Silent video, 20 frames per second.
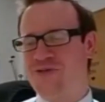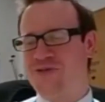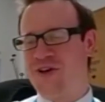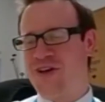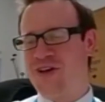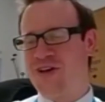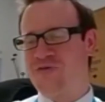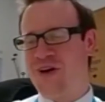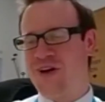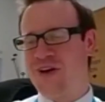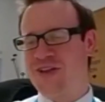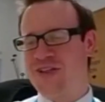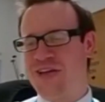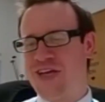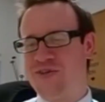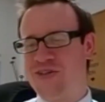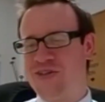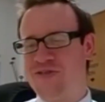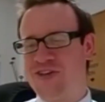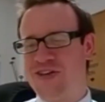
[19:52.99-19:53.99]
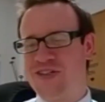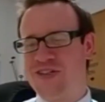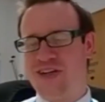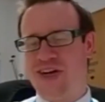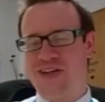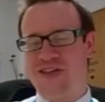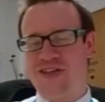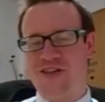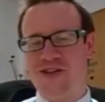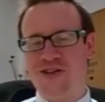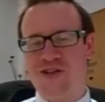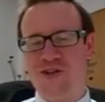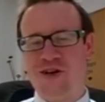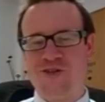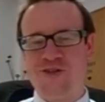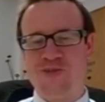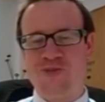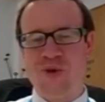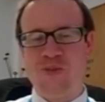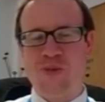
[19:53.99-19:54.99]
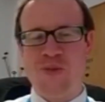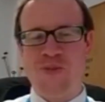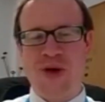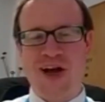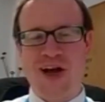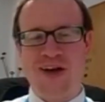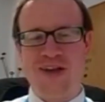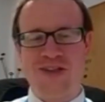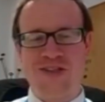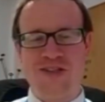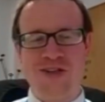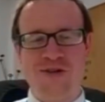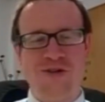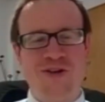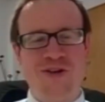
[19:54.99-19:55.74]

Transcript: as well as the MDV Society, you do have to be prepared to